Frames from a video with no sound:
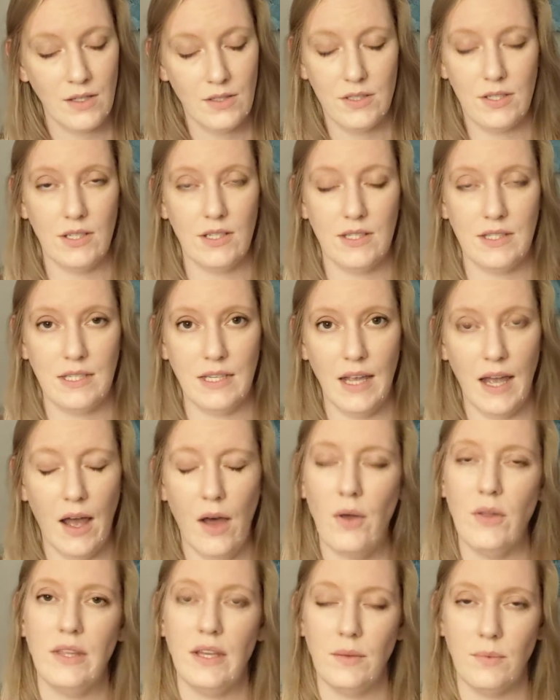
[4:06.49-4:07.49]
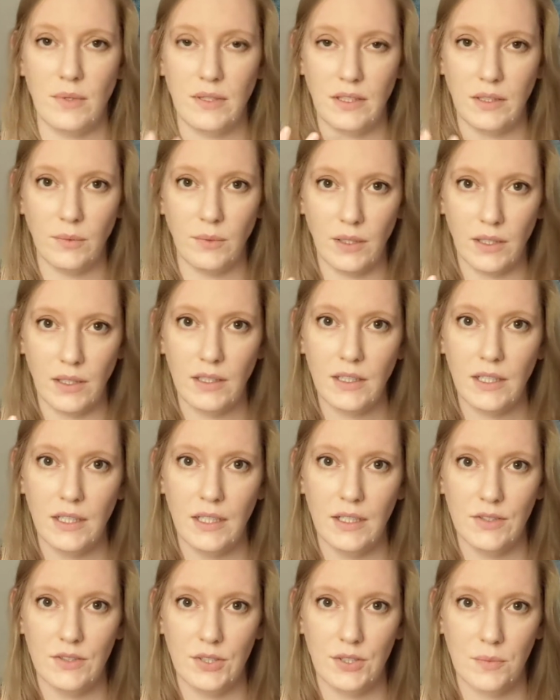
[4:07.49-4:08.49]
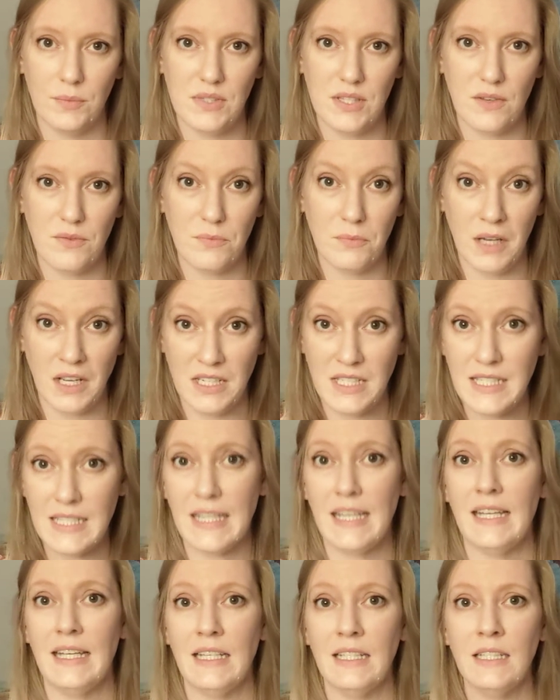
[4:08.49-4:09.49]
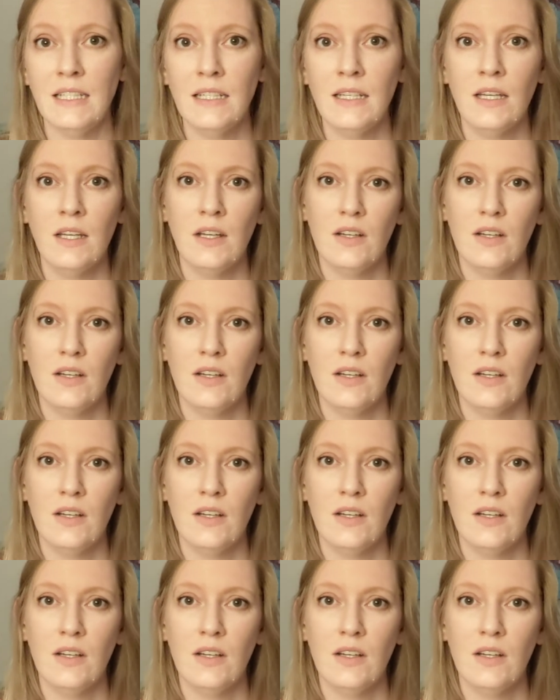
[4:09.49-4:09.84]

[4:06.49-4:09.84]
to see how they really work in terms of my skin